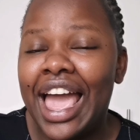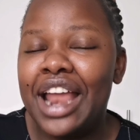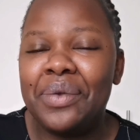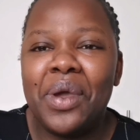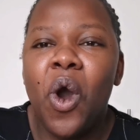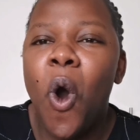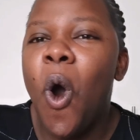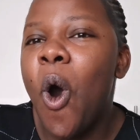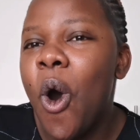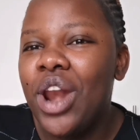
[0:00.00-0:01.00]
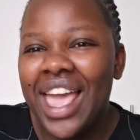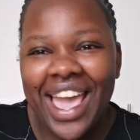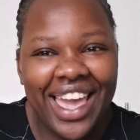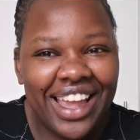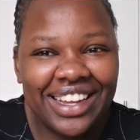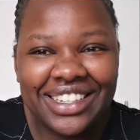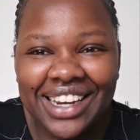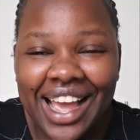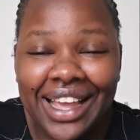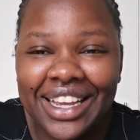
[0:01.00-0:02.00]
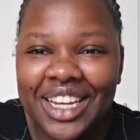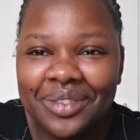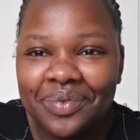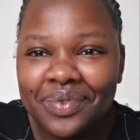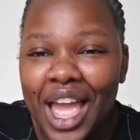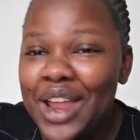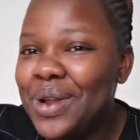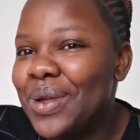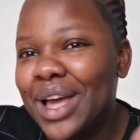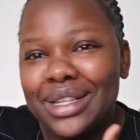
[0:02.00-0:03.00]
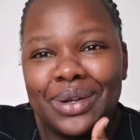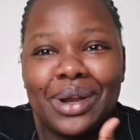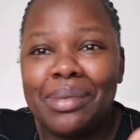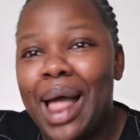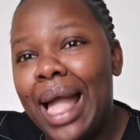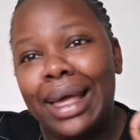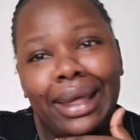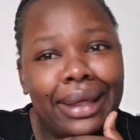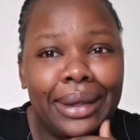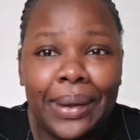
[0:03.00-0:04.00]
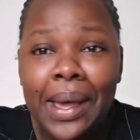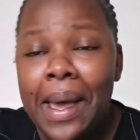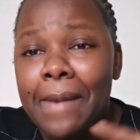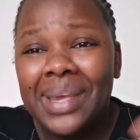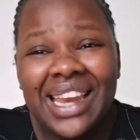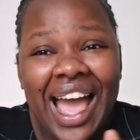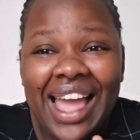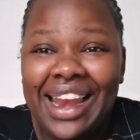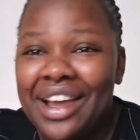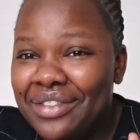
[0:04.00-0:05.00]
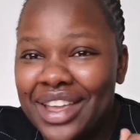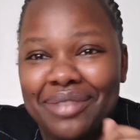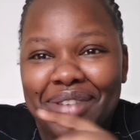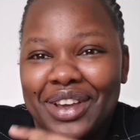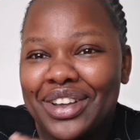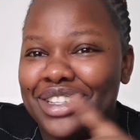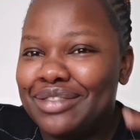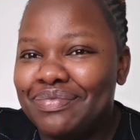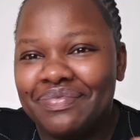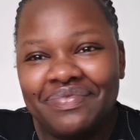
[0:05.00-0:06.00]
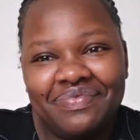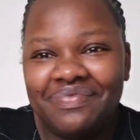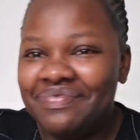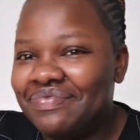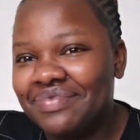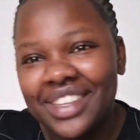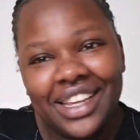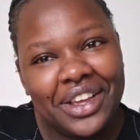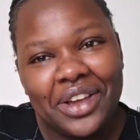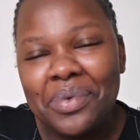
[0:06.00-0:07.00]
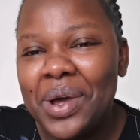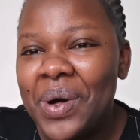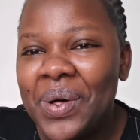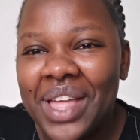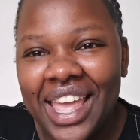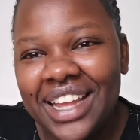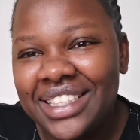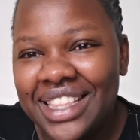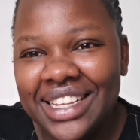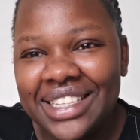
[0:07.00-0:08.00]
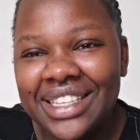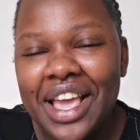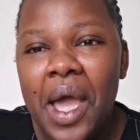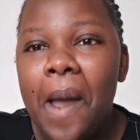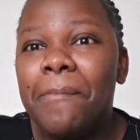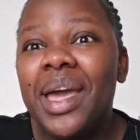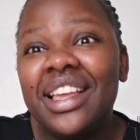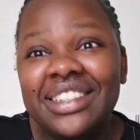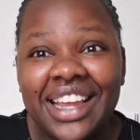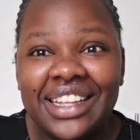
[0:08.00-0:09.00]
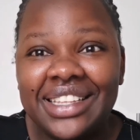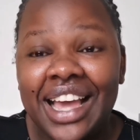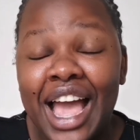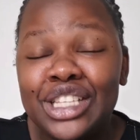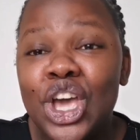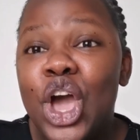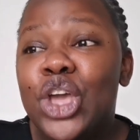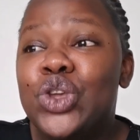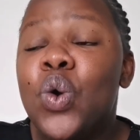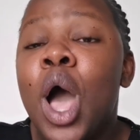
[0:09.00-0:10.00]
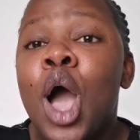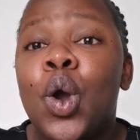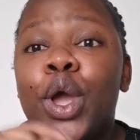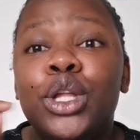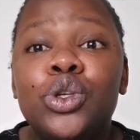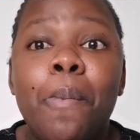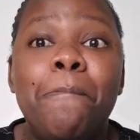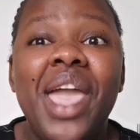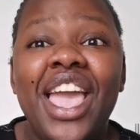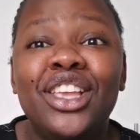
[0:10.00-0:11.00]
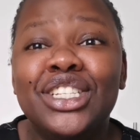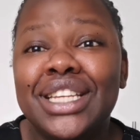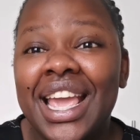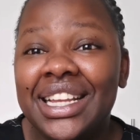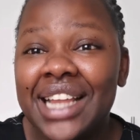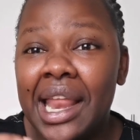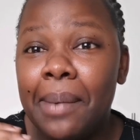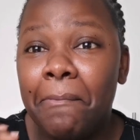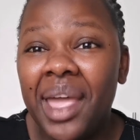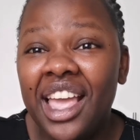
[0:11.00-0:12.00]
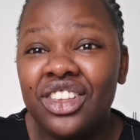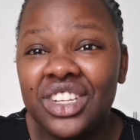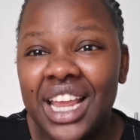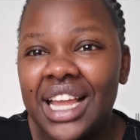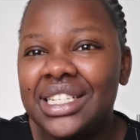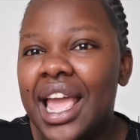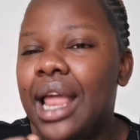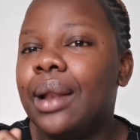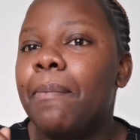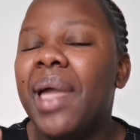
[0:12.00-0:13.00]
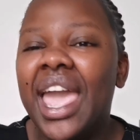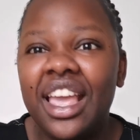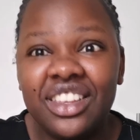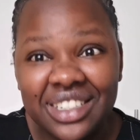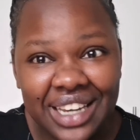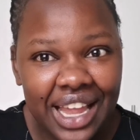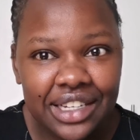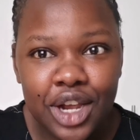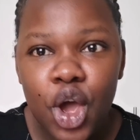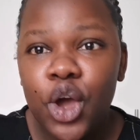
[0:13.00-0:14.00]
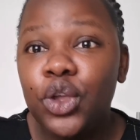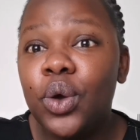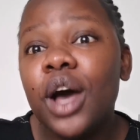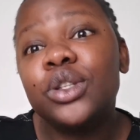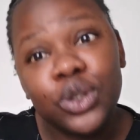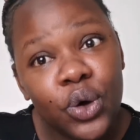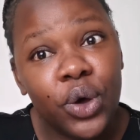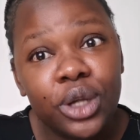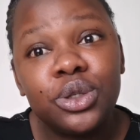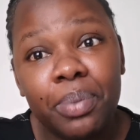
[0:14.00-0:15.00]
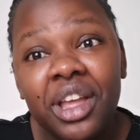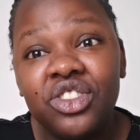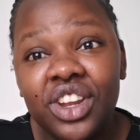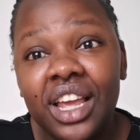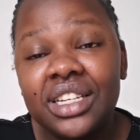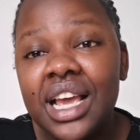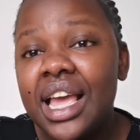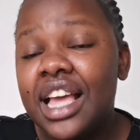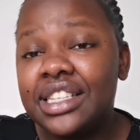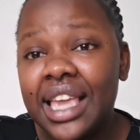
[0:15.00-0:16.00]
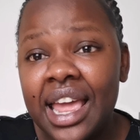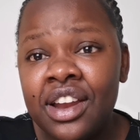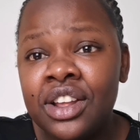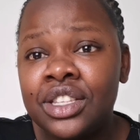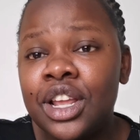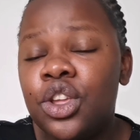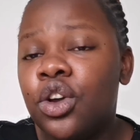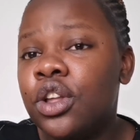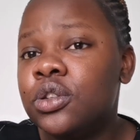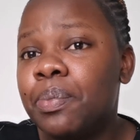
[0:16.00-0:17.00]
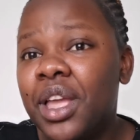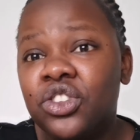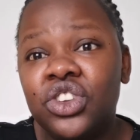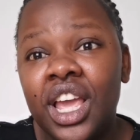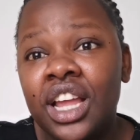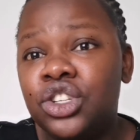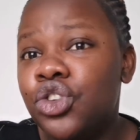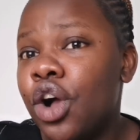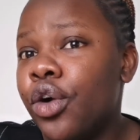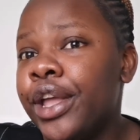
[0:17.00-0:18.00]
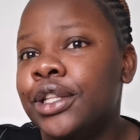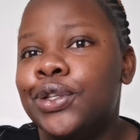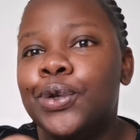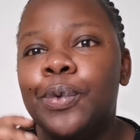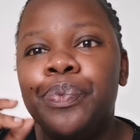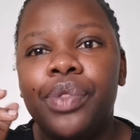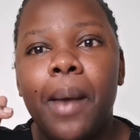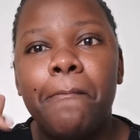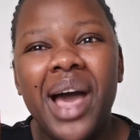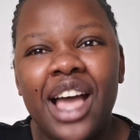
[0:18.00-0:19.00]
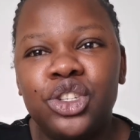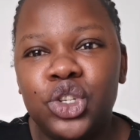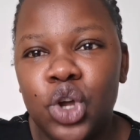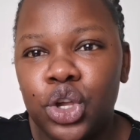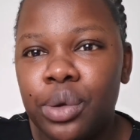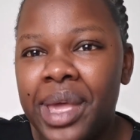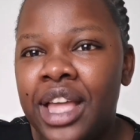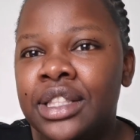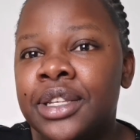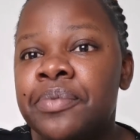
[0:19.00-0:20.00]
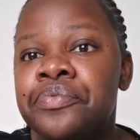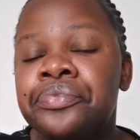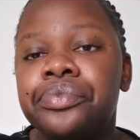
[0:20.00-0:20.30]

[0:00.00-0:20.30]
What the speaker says: that we all hate, like, I know you guys are going to be like, I love it because we all hate this. Paginating, guys. You are going to paginate and paginate and paginate. You are so going to paginate. As a candidate attorney, you're going to paginate. You are going to punch documents.